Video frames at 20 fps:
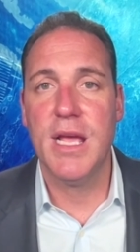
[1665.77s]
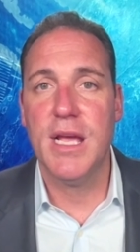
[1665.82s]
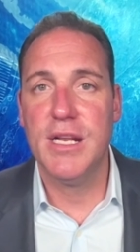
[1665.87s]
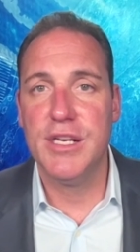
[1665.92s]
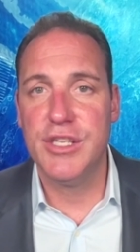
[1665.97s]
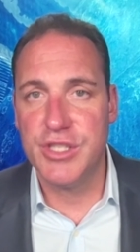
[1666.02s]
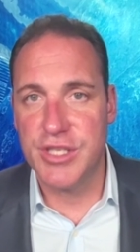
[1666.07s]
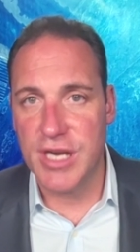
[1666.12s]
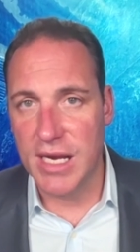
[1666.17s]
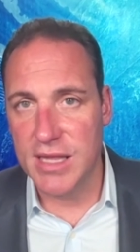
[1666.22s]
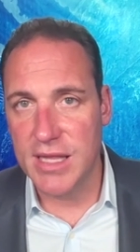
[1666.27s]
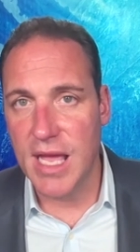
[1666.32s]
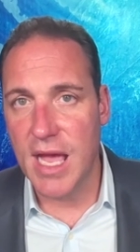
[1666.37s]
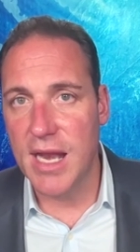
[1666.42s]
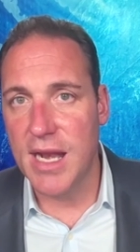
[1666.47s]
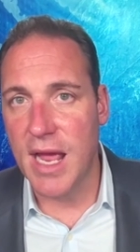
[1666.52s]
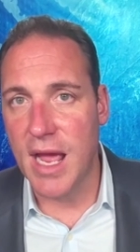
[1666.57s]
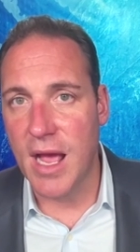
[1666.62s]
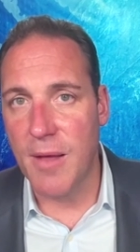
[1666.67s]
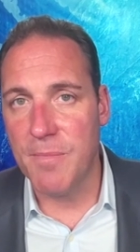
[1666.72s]
Check
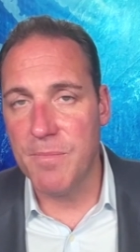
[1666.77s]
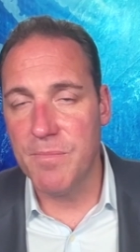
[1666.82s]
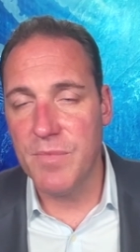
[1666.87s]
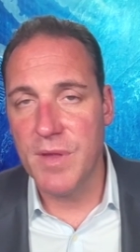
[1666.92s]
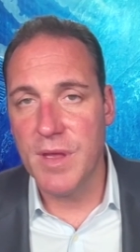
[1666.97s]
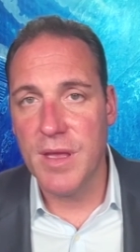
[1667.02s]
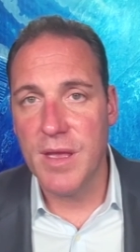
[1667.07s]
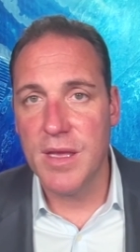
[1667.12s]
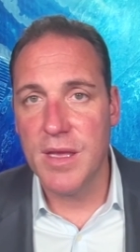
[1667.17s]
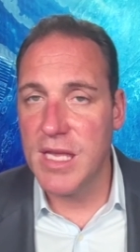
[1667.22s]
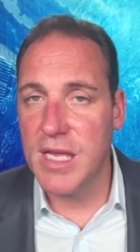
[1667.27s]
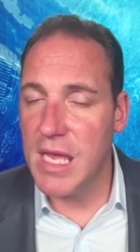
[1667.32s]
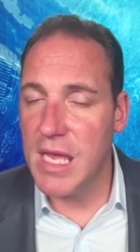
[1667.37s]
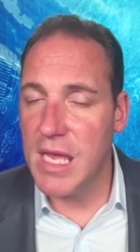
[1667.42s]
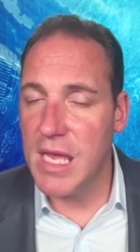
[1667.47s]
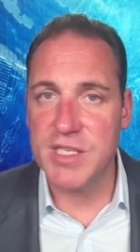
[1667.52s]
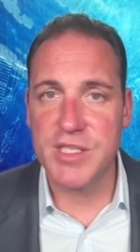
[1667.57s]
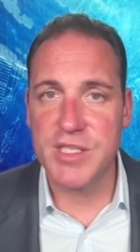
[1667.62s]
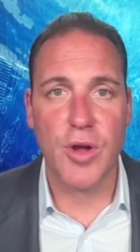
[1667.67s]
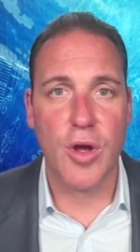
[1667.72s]
that out. Keep
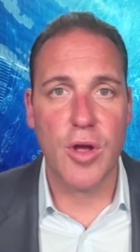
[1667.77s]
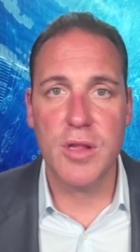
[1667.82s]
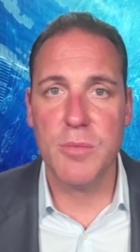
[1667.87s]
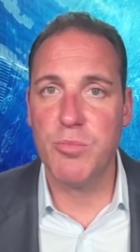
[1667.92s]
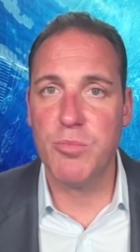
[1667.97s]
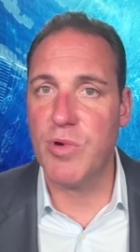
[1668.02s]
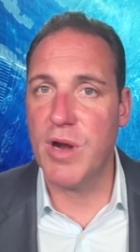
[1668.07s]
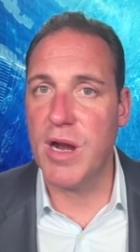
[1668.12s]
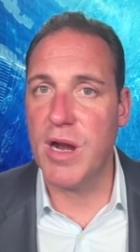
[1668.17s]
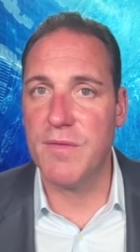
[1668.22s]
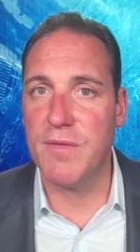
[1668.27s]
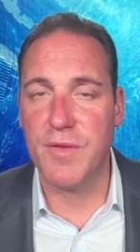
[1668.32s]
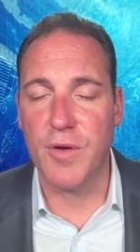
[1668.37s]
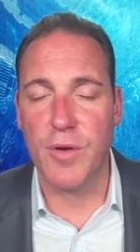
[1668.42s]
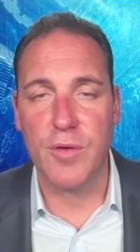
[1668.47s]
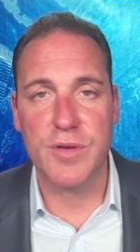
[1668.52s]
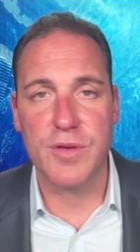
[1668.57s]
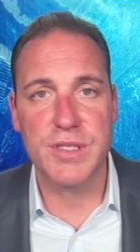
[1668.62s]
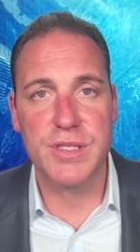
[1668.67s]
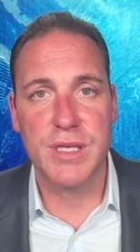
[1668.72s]
this all in prayer,
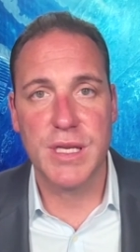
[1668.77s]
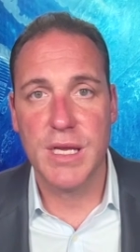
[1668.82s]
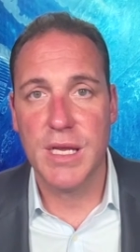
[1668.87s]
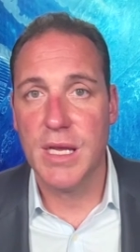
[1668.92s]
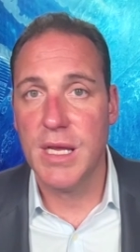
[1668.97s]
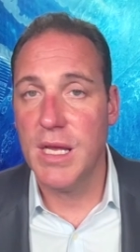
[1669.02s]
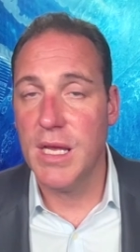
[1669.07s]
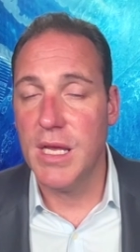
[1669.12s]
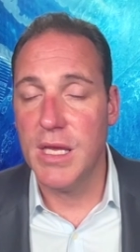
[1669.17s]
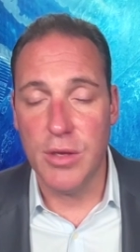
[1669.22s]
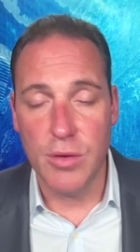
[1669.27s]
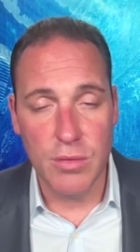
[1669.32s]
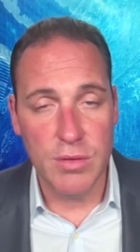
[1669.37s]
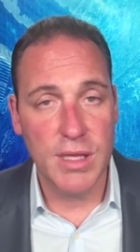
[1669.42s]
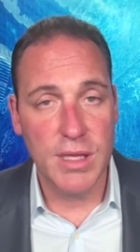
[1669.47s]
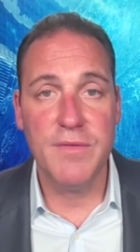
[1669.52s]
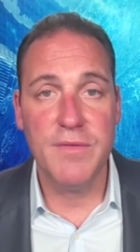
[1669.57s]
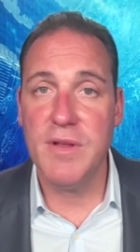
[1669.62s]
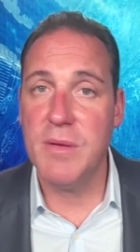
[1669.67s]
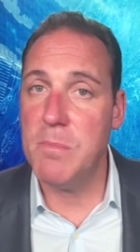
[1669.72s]
folks. You
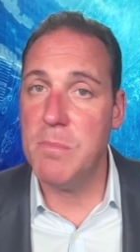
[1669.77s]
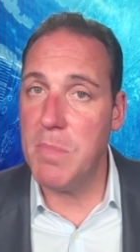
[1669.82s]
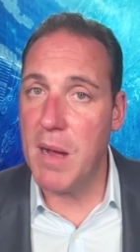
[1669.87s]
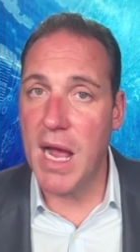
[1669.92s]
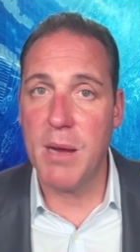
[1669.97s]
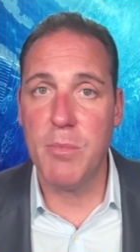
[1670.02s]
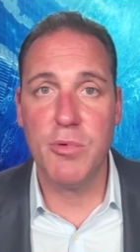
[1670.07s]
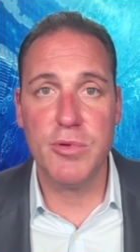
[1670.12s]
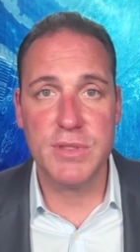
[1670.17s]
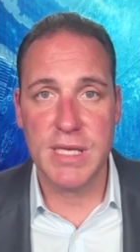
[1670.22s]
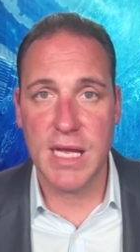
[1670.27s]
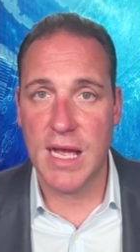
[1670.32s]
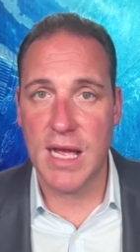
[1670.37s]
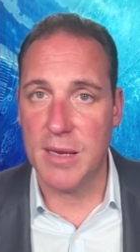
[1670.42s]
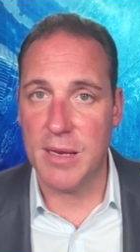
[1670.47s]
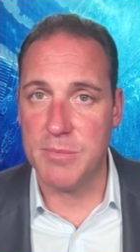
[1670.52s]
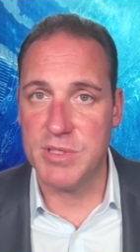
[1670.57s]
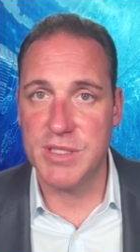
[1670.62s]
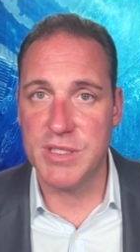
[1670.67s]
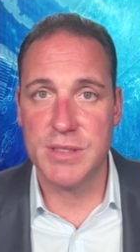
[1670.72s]
live in Bible
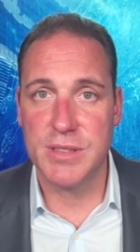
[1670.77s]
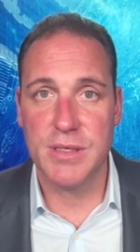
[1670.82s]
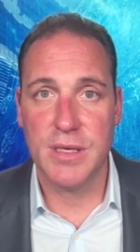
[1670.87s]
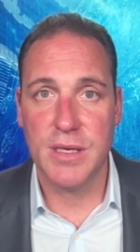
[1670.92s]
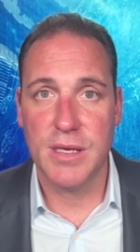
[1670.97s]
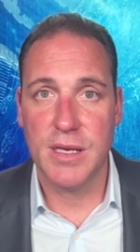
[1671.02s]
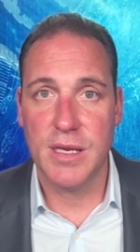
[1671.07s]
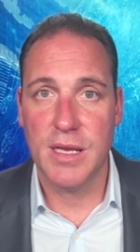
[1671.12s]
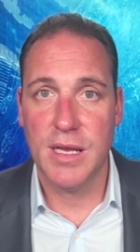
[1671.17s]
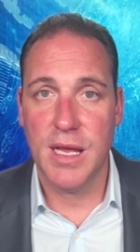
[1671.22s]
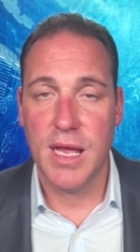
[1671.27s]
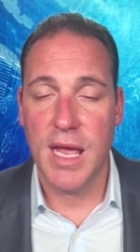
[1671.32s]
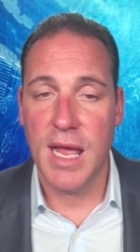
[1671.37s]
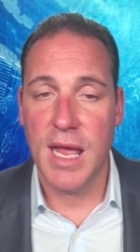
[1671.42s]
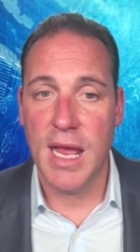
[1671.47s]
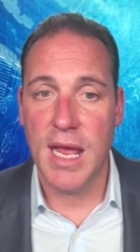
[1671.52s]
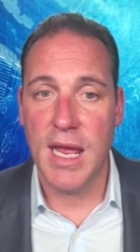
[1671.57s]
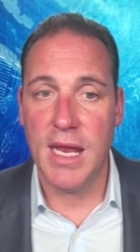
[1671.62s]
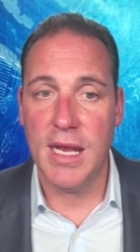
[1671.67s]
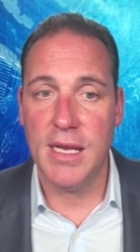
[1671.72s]
times.
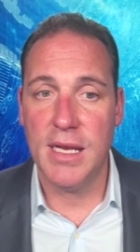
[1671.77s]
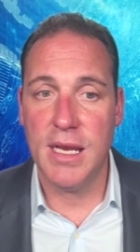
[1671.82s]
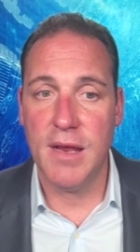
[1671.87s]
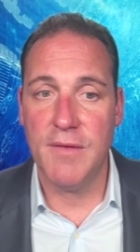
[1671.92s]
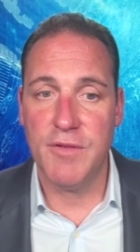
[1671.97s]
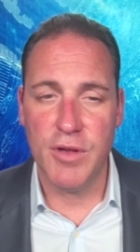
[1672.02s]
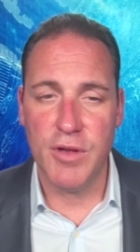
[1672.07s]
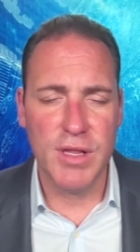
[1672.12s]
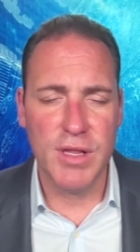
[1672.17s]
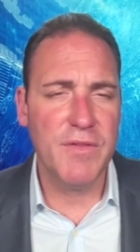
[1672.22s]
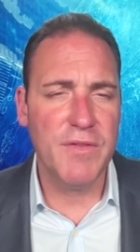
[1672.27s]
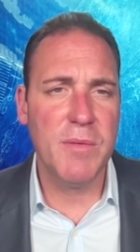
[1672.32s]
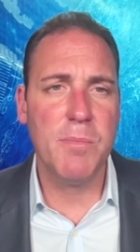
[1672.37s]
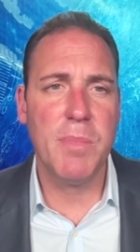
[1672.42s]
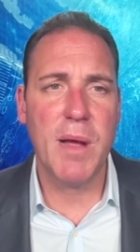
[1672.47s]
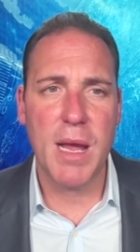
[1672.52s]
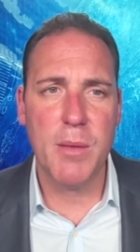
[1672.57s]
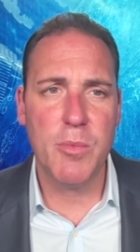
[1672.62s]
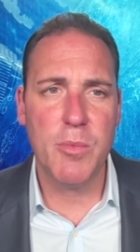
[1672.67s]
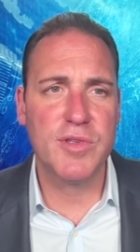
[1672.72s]
And if you live in
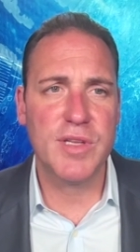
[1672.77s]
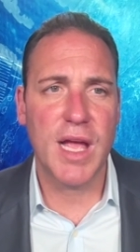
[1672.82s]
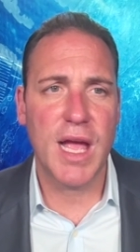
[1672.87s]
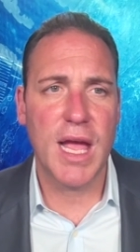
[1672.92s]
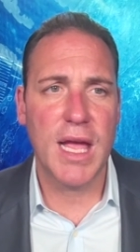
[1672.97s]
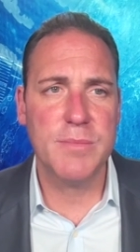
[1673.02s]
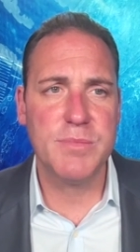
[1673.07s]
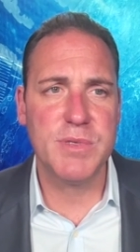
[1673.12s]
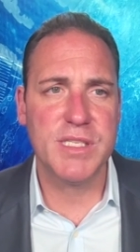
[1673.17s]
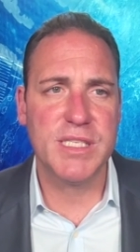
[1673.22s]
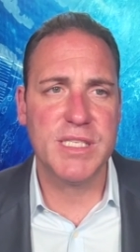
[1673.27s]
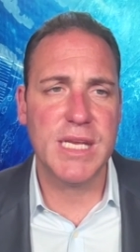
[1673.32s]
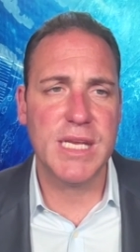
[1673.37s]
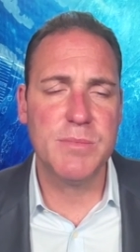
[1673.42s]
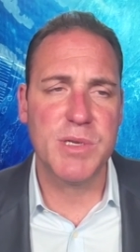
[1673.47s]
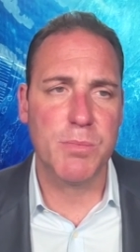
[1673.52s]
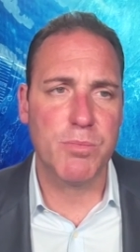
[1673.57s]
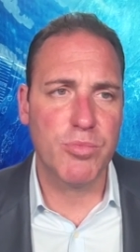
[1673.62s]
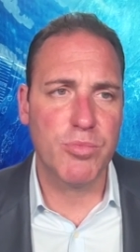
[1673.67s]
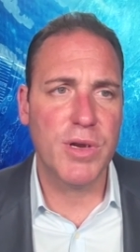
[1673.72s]
Bible times, it seems
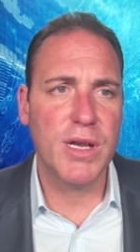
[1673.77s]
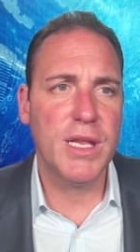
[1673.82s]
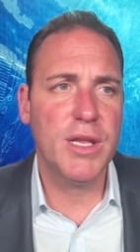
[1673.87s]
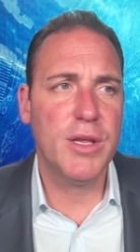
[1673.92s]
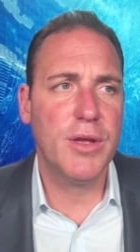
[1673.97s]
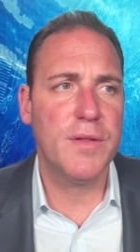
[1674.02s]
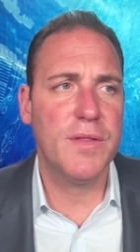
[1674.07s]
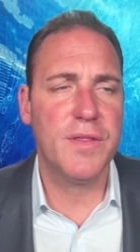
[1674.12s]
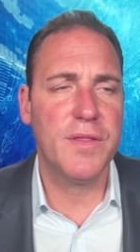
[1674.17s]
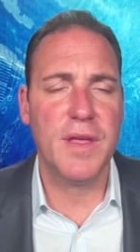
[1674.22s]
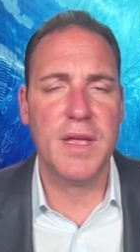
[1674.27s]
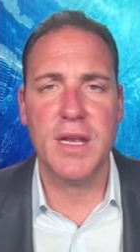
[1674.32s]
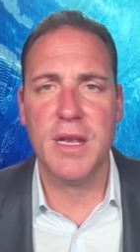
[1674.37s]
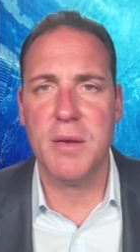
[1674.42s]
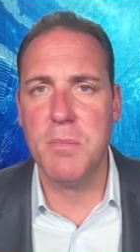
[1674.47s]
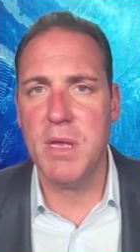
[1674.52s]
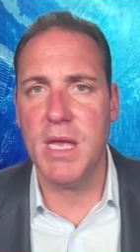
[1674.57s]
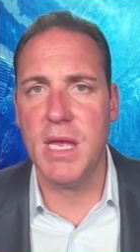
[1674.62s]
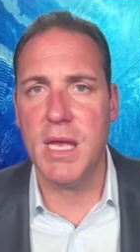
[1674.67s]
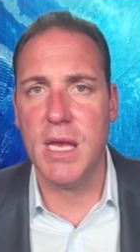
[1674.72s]
a pretty good thing to
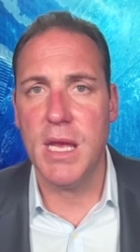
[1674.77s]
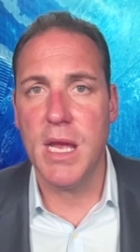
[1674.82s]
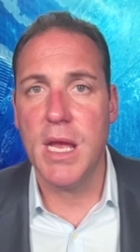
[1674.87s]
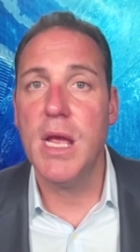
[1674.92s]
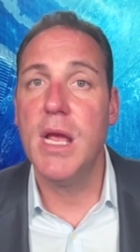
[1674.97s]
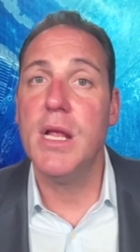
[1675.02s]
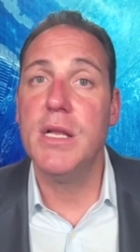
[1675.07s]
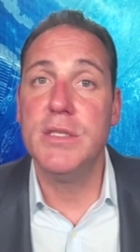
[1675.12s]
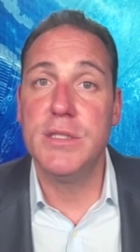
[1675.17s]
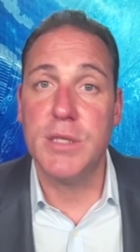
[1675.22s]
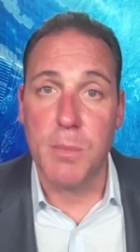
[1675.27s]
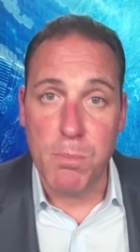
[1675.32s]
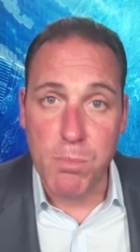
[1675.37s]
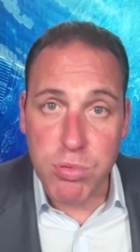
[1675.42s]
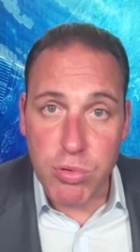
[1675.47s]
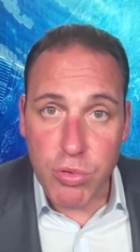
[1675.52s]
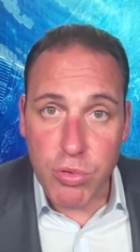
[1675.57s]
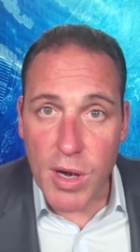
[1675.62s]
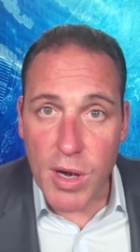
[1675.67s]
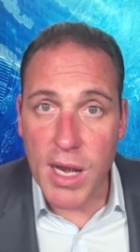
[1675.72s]
me to
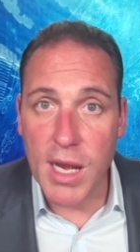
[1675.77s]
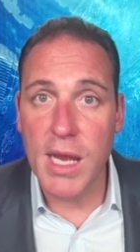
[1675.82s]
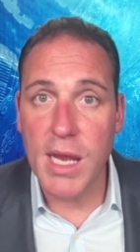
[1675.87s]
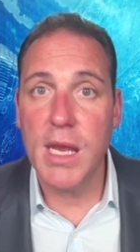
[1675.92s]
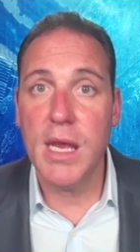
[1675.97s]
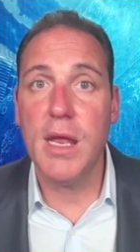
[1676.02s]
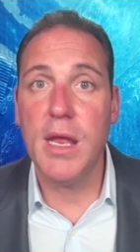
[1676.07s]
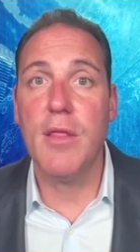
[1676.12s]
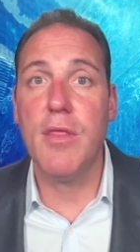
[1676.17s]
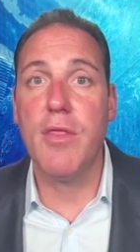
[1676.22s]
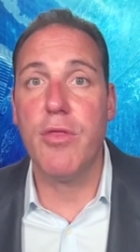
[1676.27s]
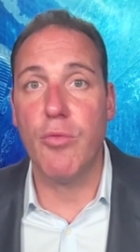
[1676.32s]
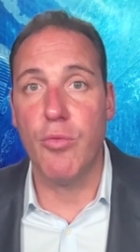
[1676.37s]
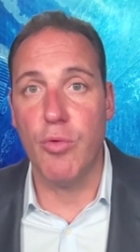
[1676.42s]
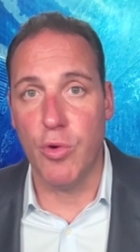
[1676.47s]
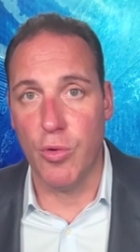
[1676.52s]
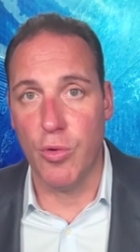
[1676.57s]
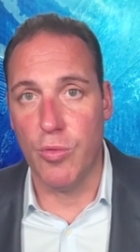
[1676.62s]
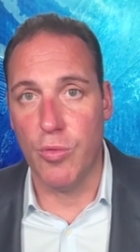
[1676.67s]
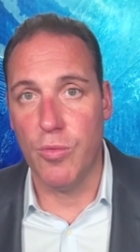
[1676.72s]
pray
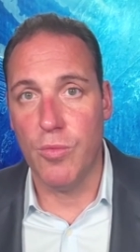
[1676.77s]
through.